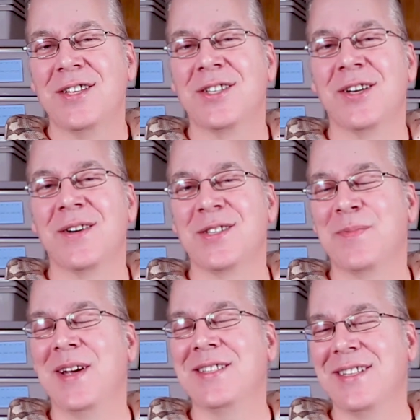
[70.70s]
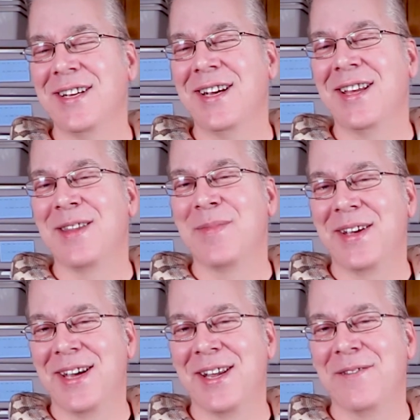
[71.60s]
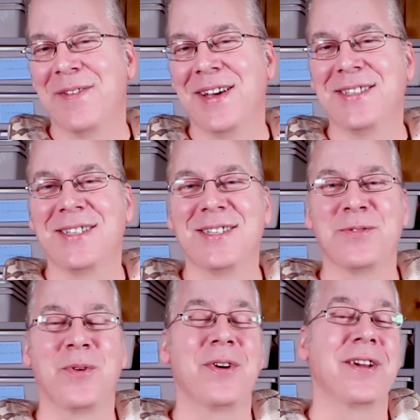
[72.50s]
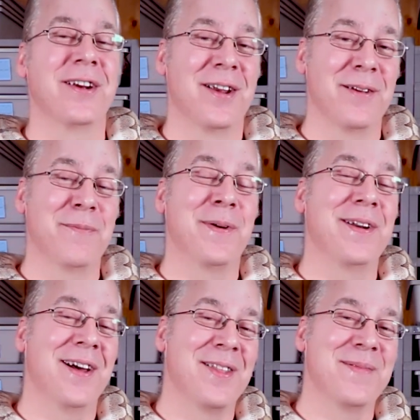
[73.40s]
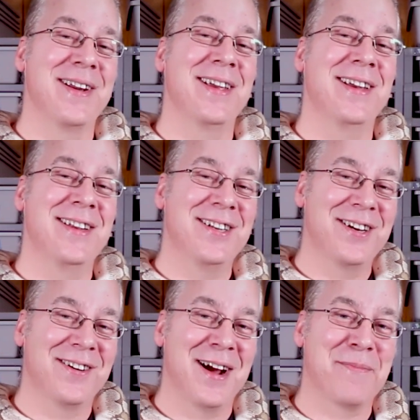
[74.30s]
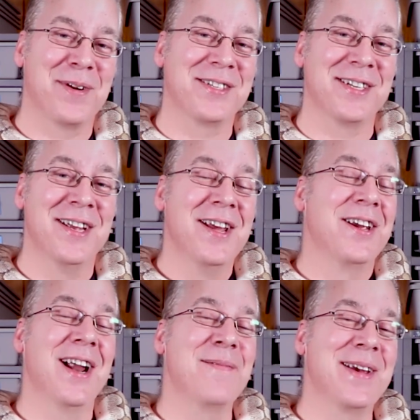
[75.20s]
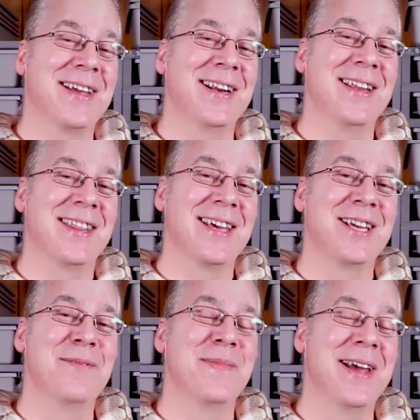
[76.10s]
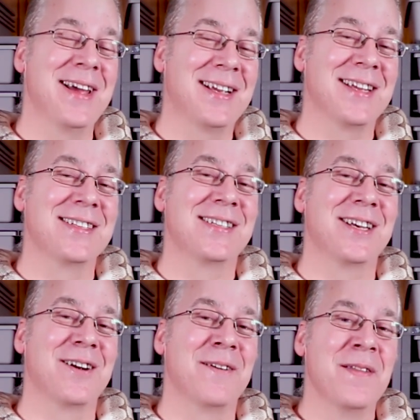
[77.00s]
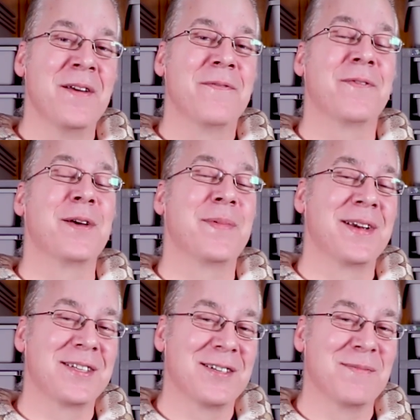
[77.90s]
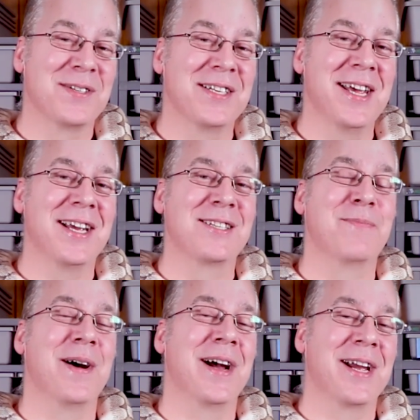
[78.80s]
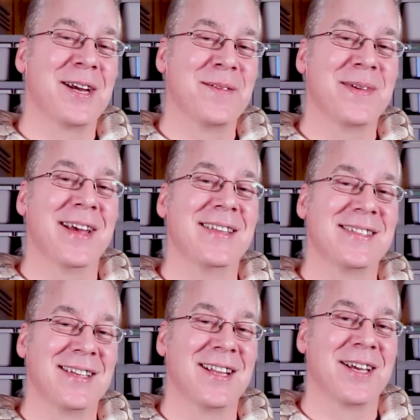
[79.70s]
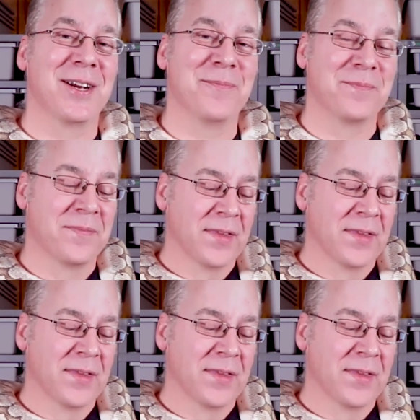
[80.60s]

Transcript: So especially in the beginning phases where you're putting all the money into your operation, you're not making anything, you may consider flipping some snakes, buying them and selling them.